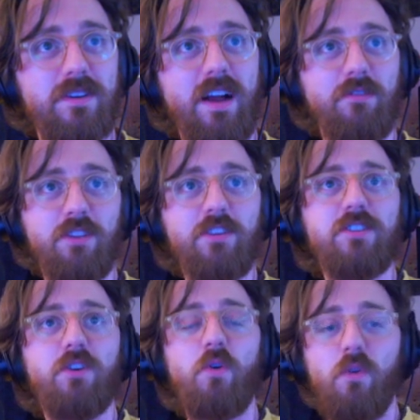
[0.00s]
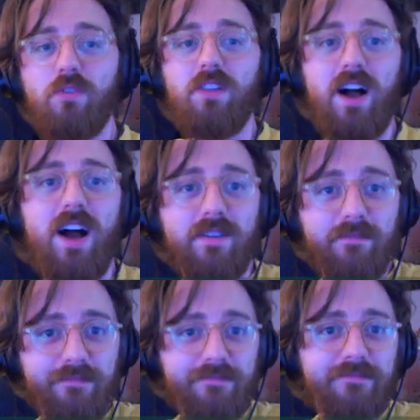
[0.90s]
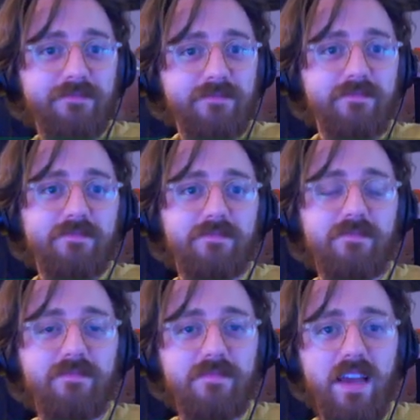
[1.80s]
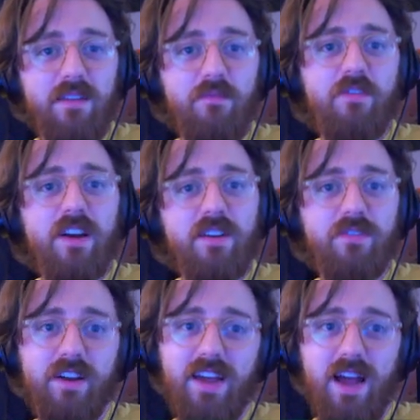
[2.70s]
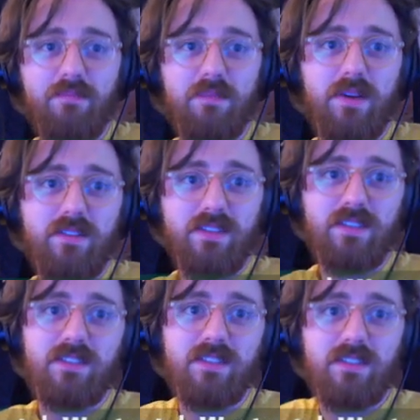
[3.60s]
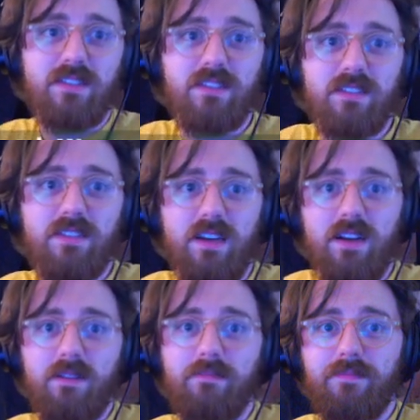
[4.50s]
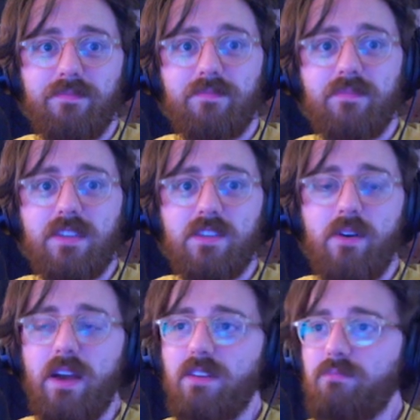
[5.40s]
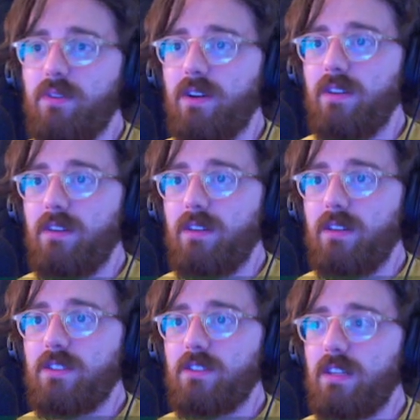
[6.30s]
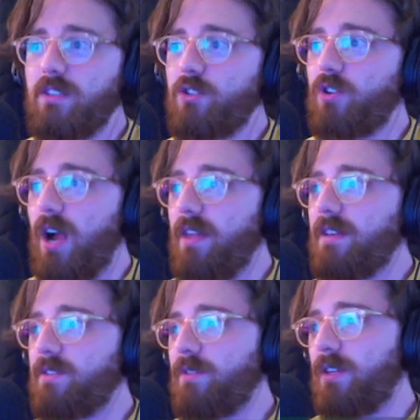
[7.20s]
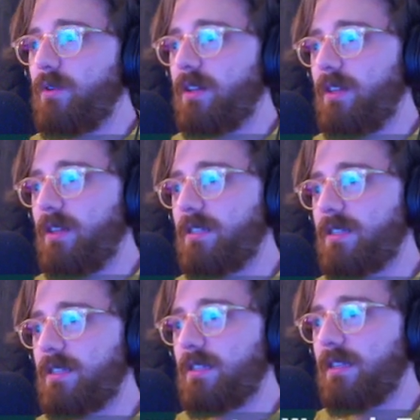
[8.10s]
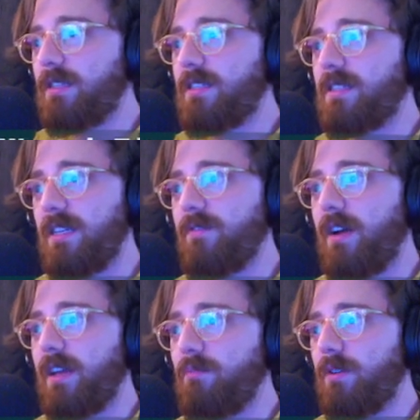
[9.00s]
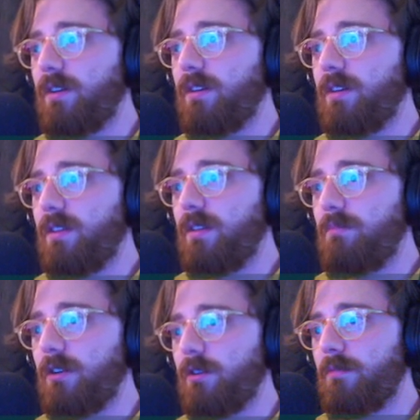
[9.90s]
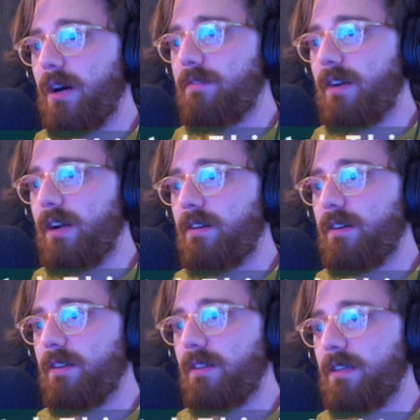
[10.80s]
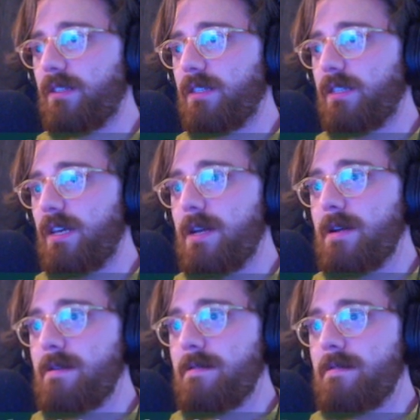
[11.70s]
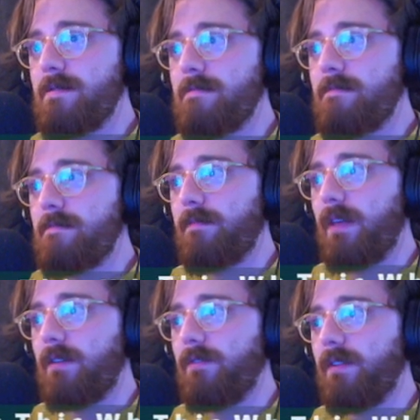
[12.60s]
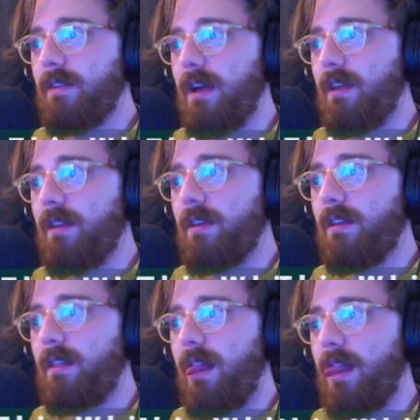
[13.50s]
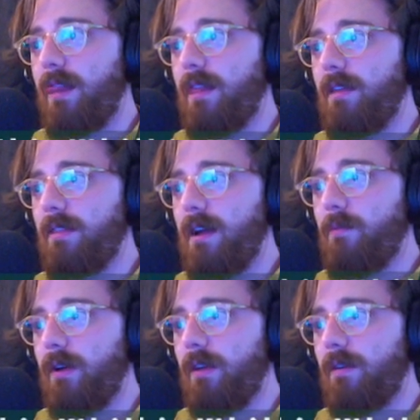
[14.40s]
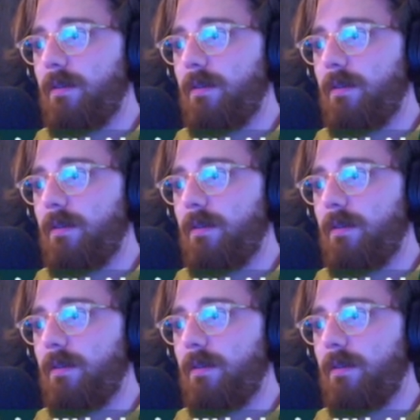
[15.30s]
I've learned a whole lot, and I'm very, very happy about this. Let's go ahead and let's try this really quickly. Let's see if I can put the mirror modifier onto this. Not over that. Not that way.